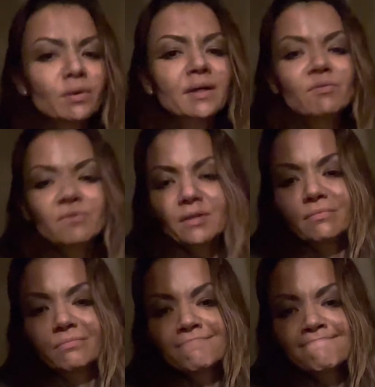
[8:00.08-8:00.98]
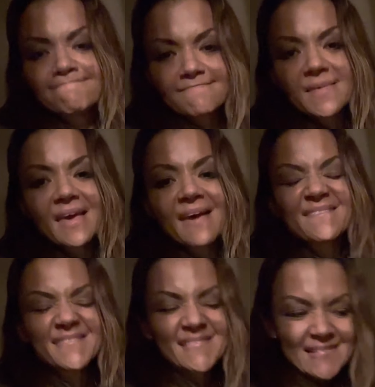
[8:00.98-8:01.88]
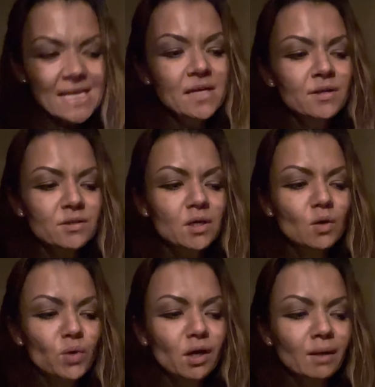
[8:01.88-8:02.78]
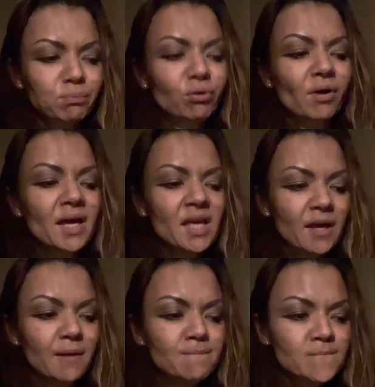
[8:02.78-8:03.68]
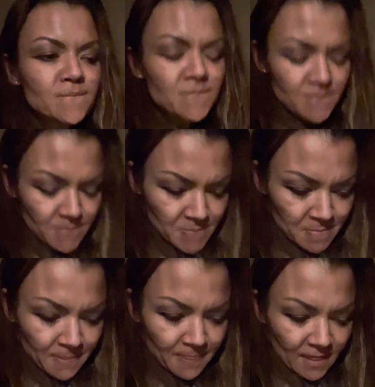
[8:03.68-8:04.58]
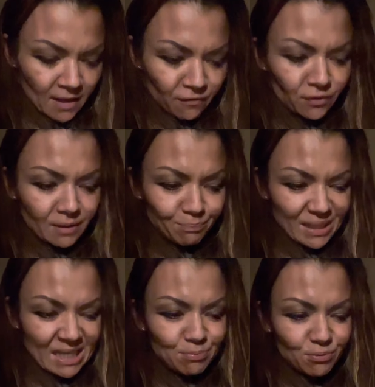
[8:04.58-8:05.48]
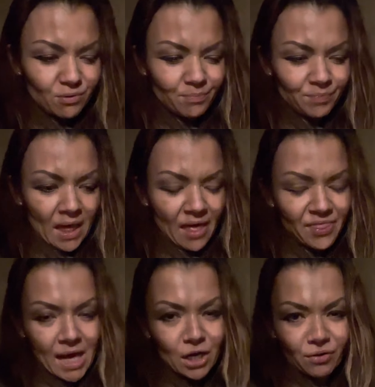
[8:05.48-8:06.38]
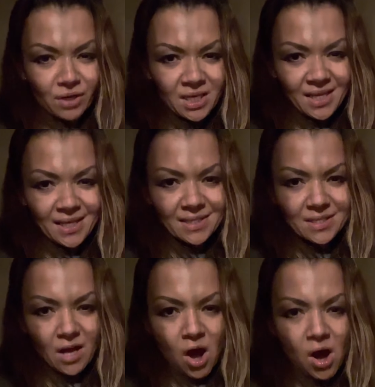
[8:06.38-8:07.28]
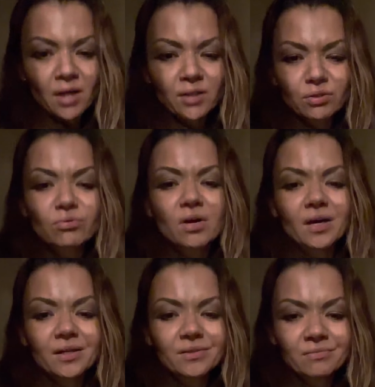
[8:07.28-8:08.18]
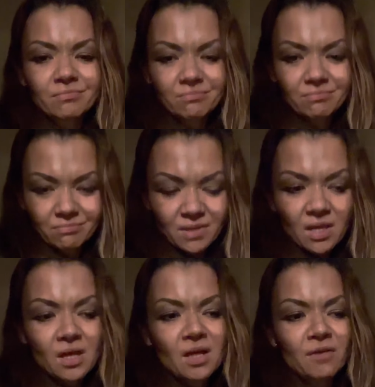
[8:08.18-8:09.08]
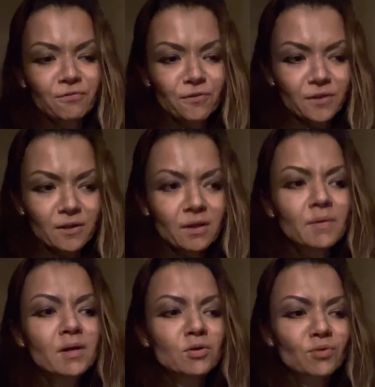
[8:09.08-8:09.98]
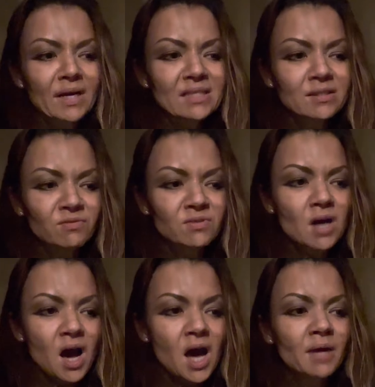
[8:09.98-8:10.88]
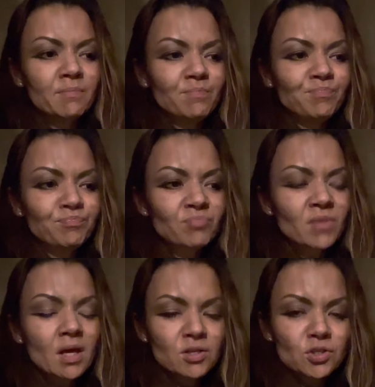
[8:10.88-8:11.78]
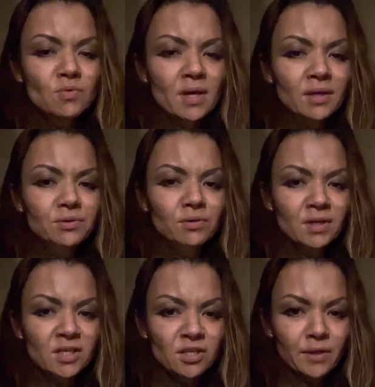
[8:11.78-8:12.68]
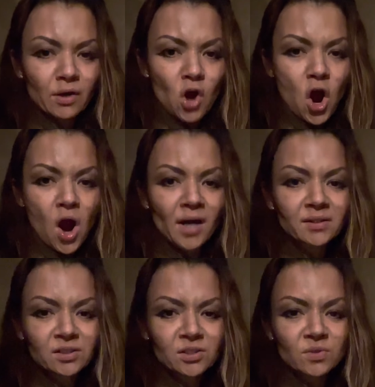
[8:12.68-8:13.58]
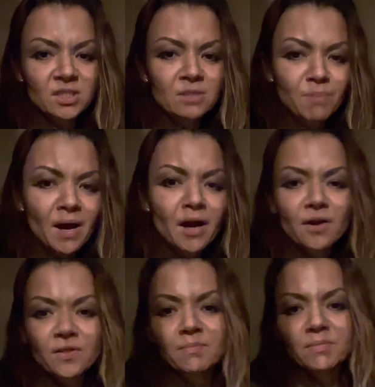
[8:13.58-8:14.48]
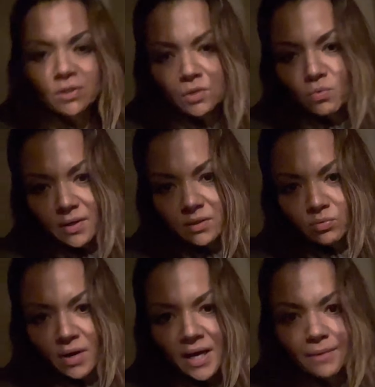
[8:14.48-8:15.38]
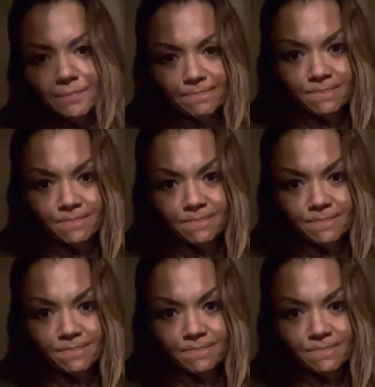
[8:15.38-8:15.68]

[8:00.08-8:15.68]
working with. Okay, so we are praying for the people that are in his entourage, for the grace of God to enter into their hearts, to inspire them to do what is right.